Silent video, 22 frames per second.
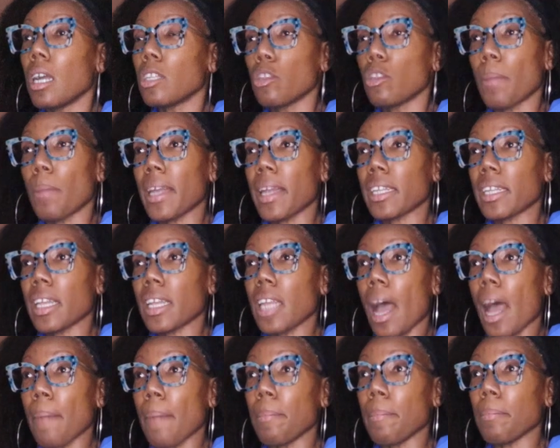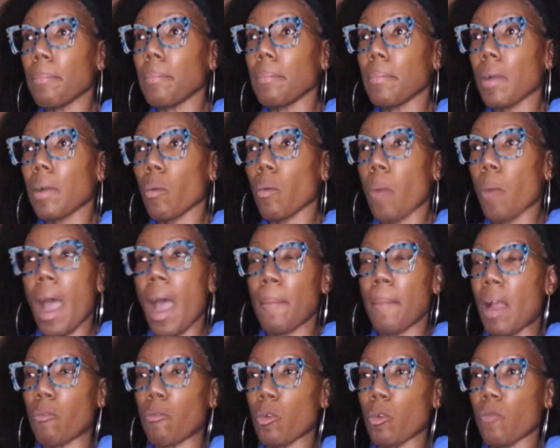You better get up. Why
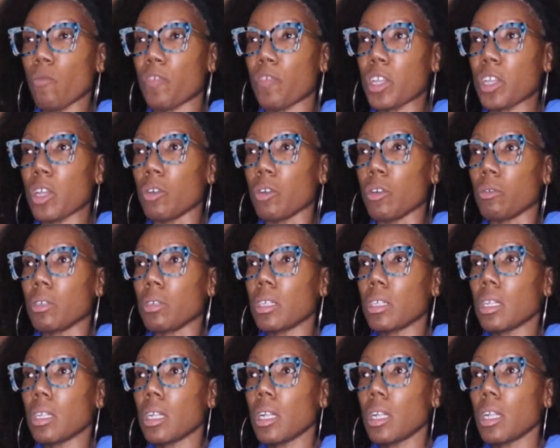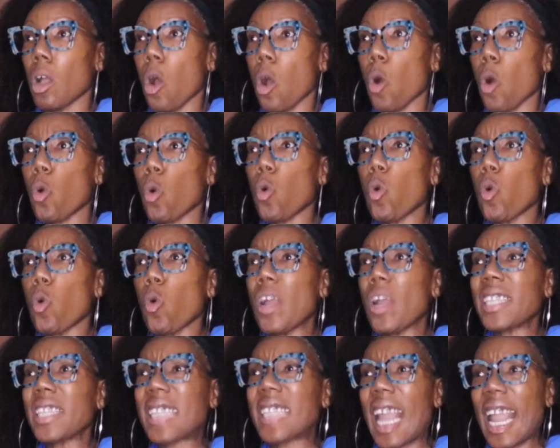am I room for you? Ooh,
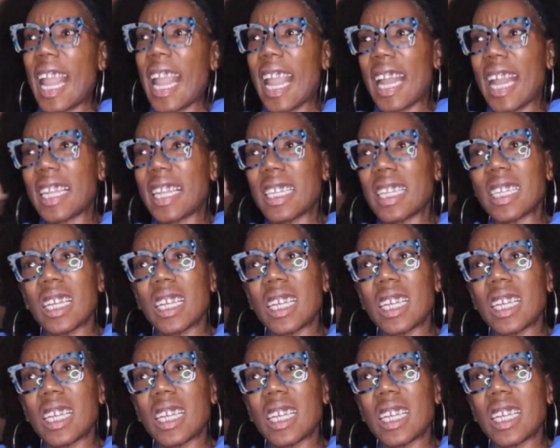his head.